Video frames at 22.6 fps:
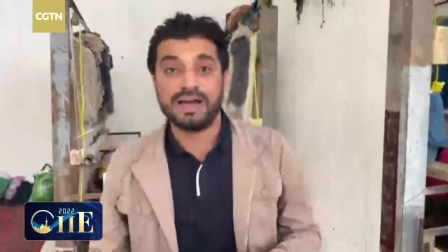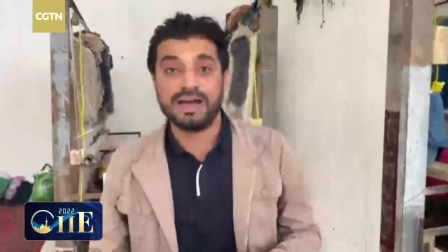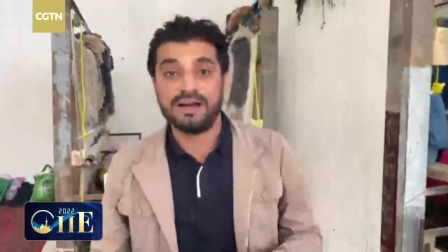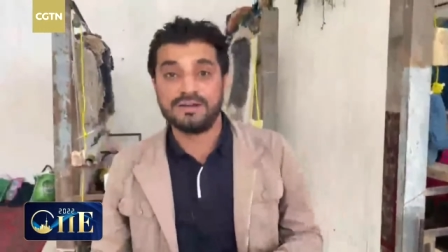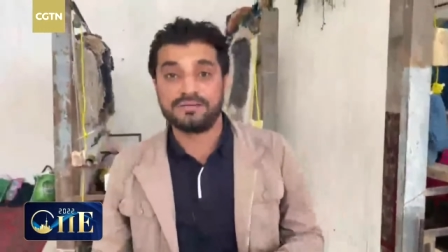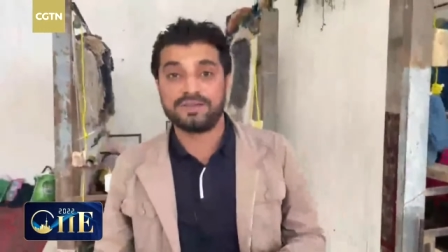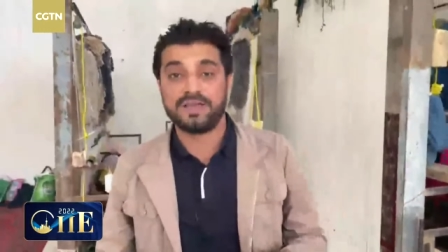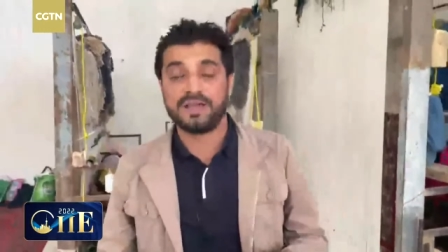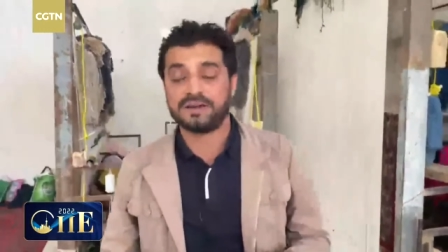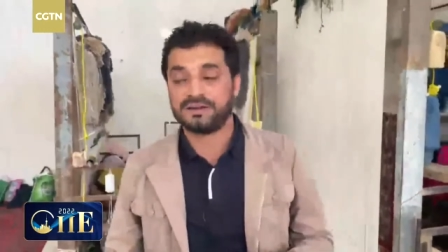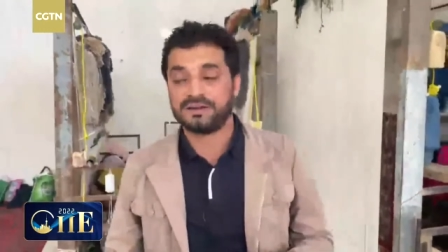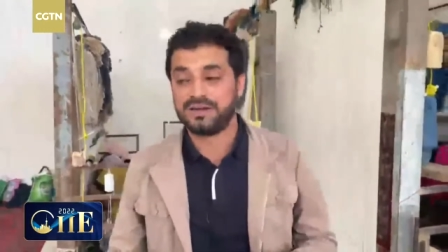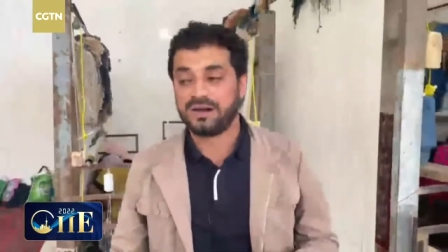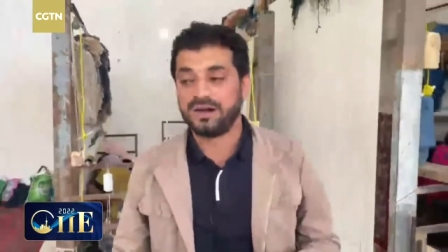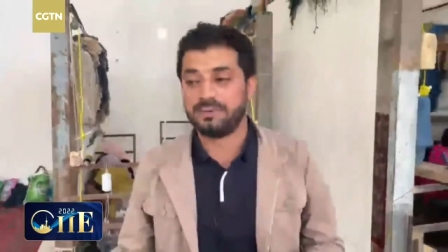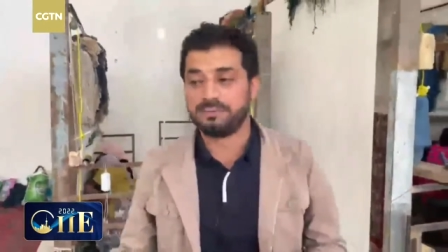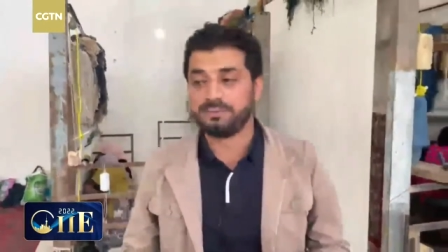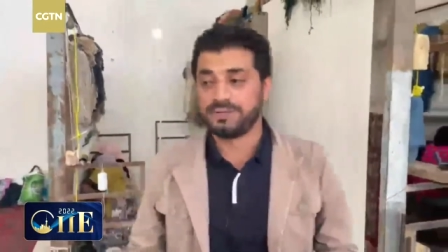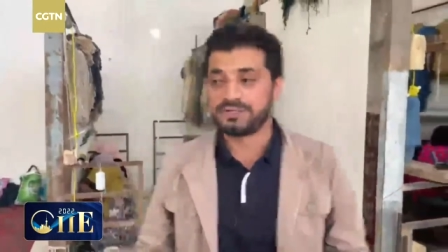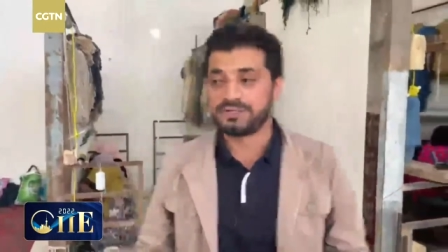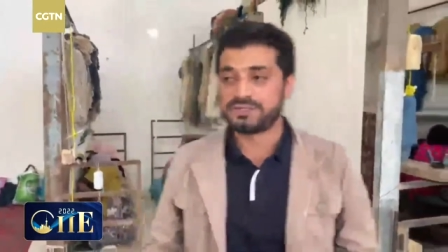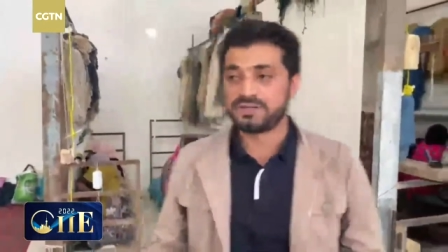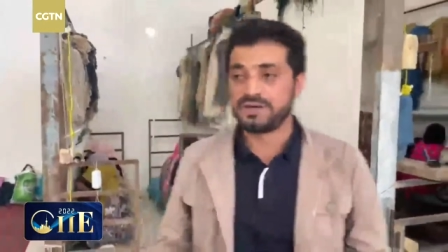Afghan
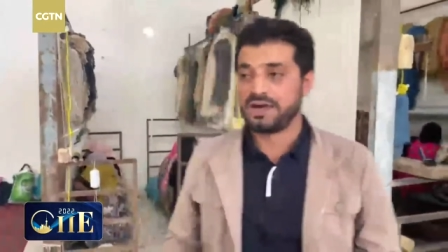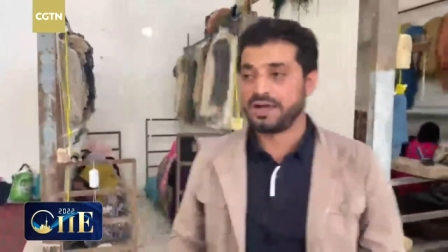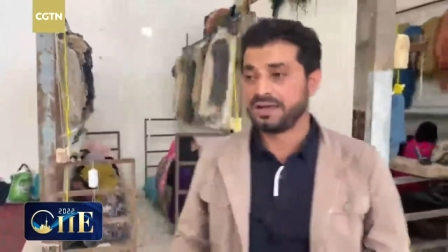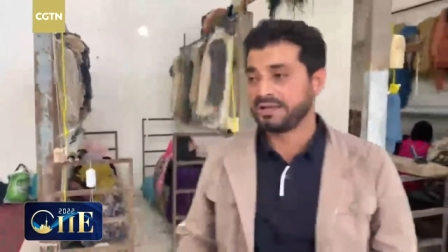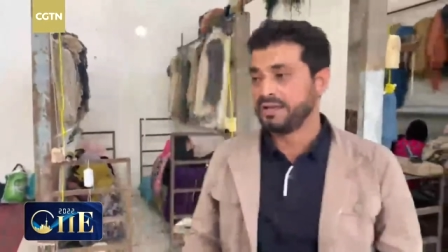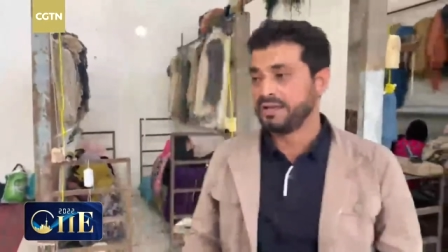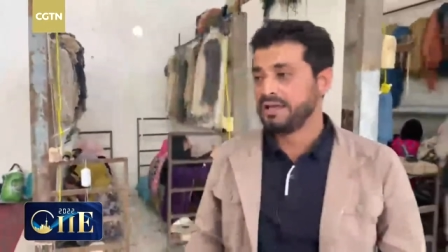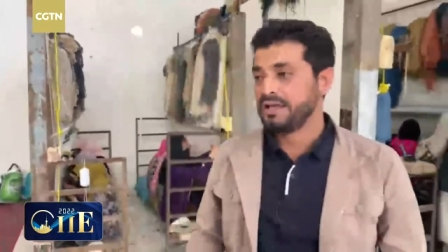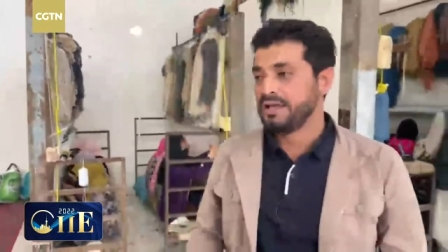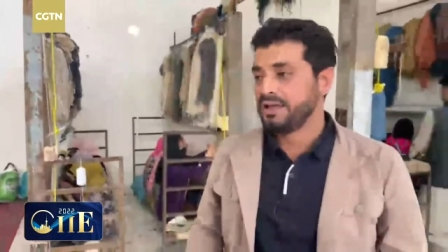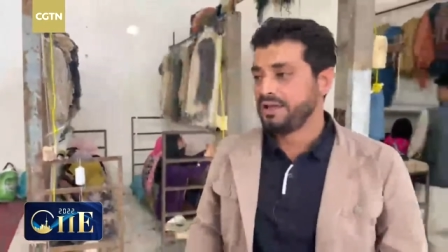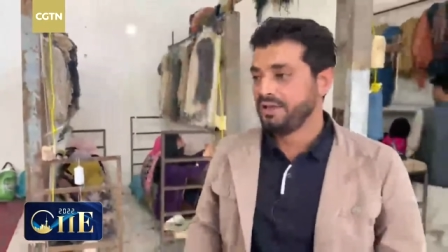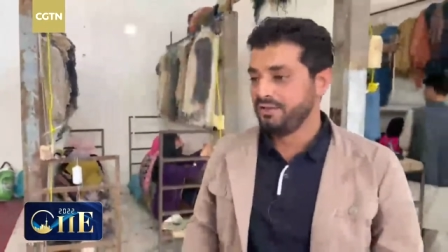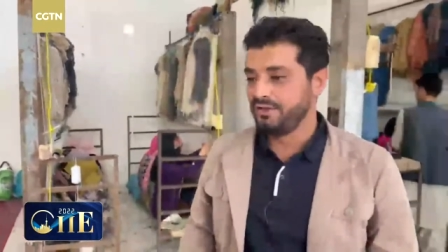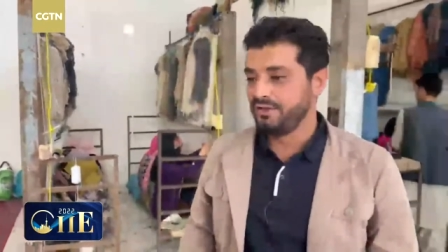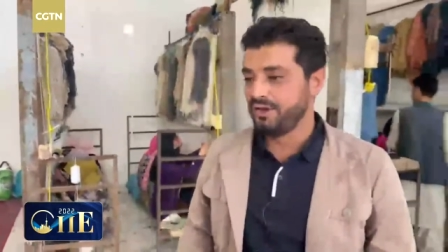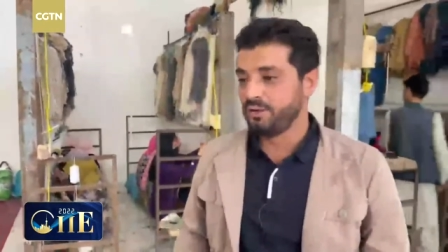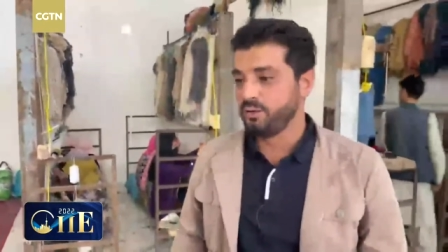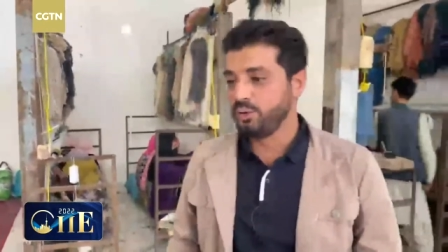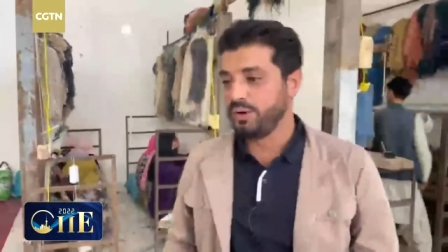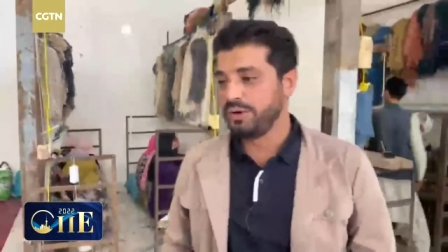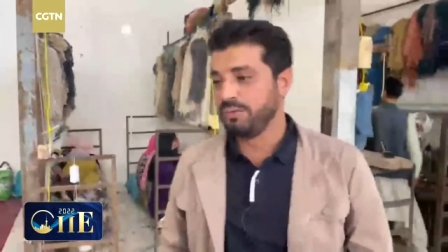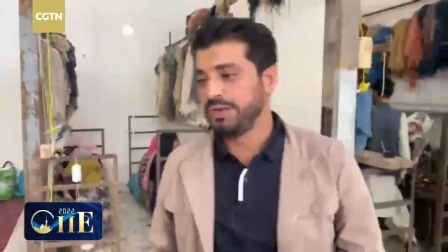carpets like
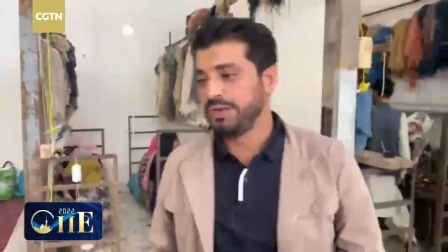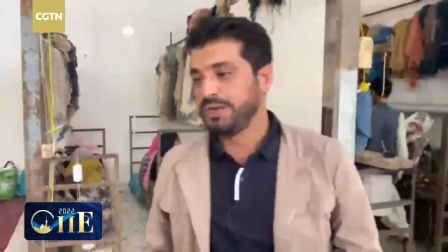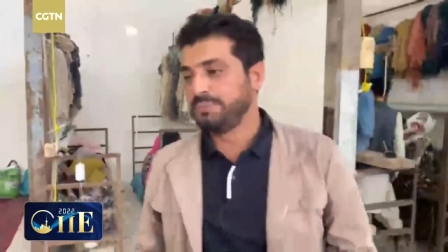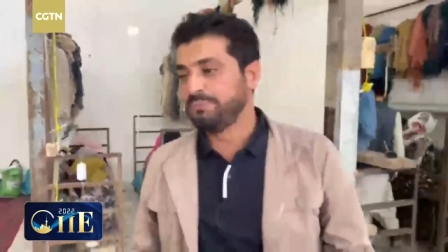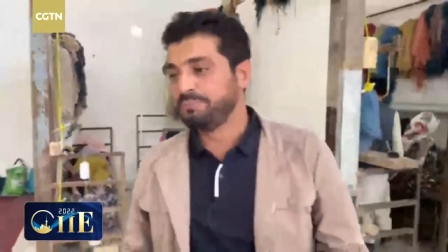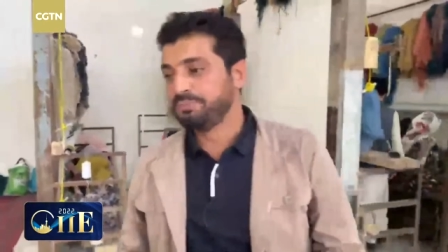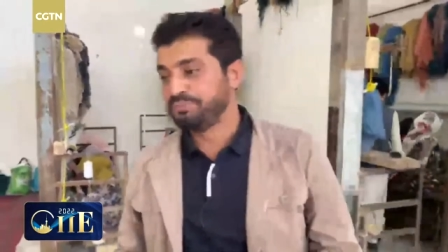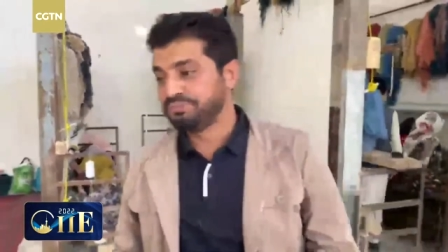there would be